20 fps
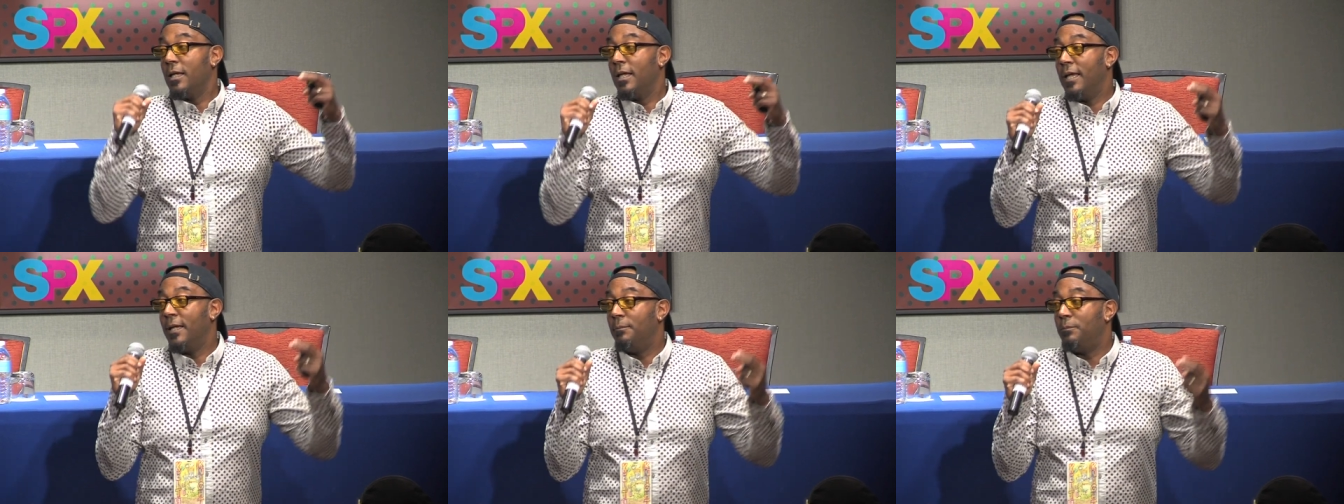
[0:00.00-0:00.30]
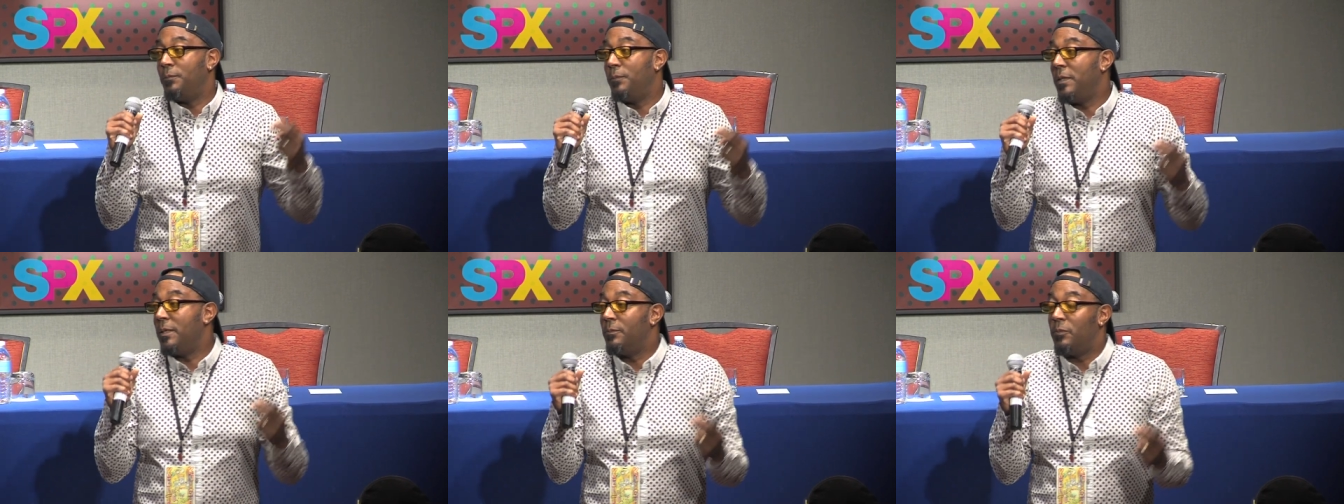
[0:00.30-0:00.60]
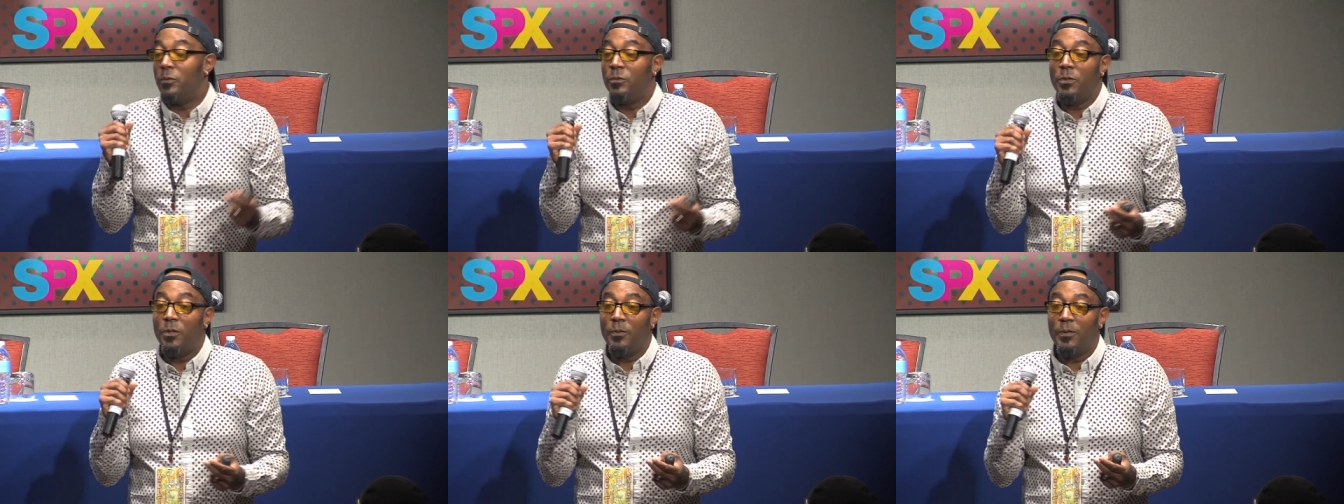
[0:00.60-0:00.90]
And
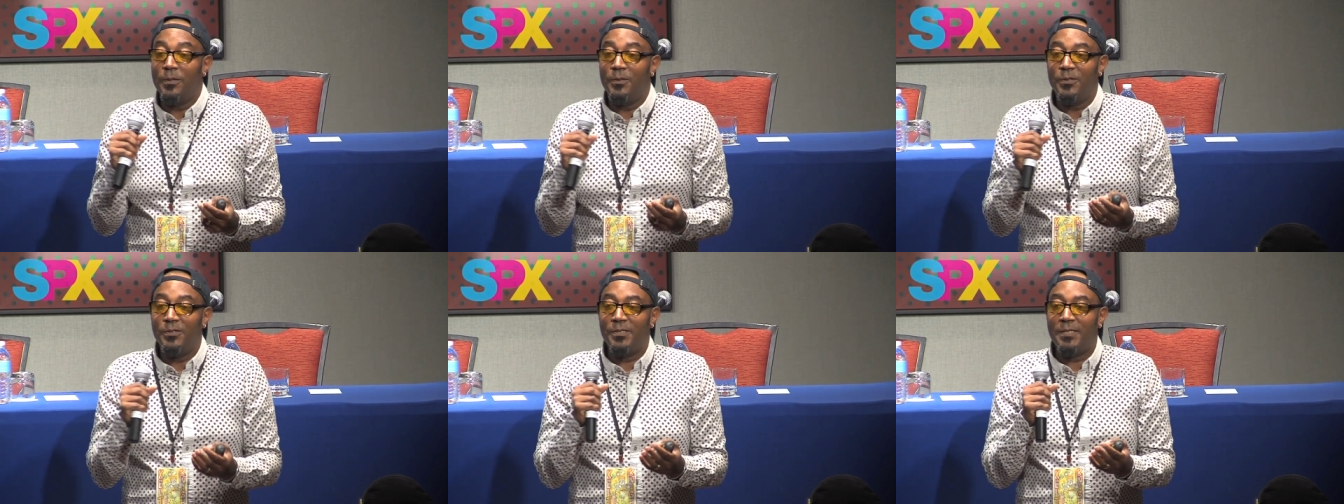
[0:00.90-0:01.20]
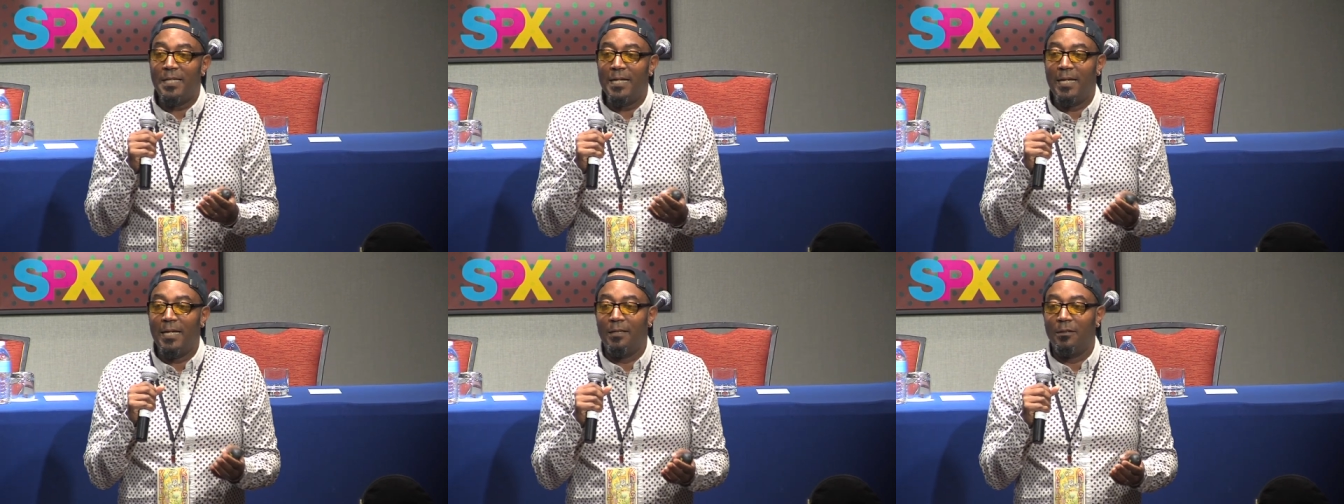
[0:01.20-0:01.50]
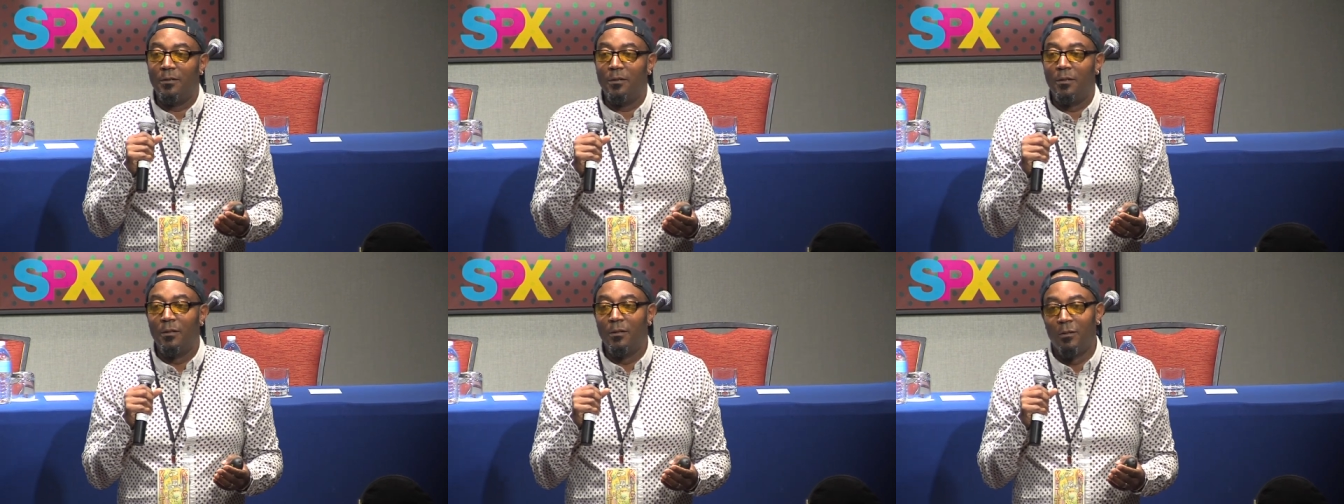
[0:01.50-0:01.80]
people don't
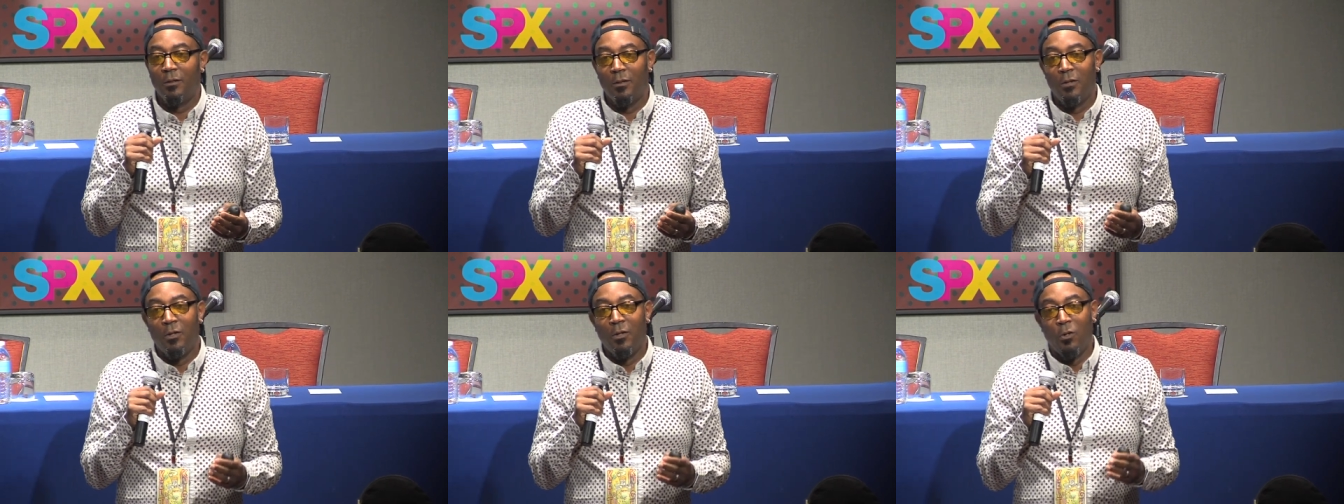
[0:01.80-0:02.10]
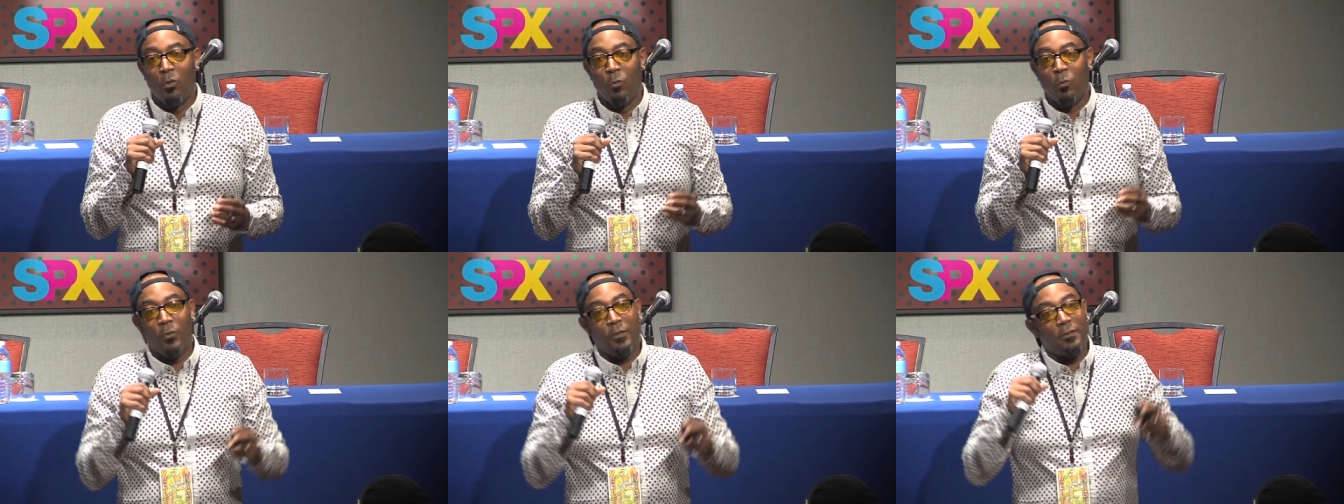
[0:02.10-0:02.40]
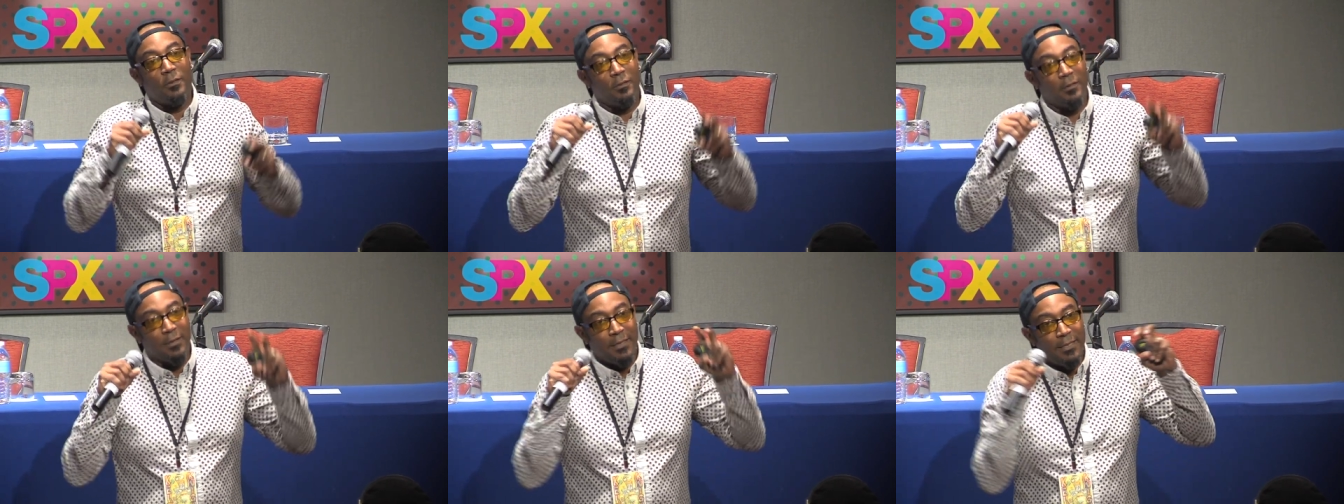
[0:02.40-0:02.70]
understand, when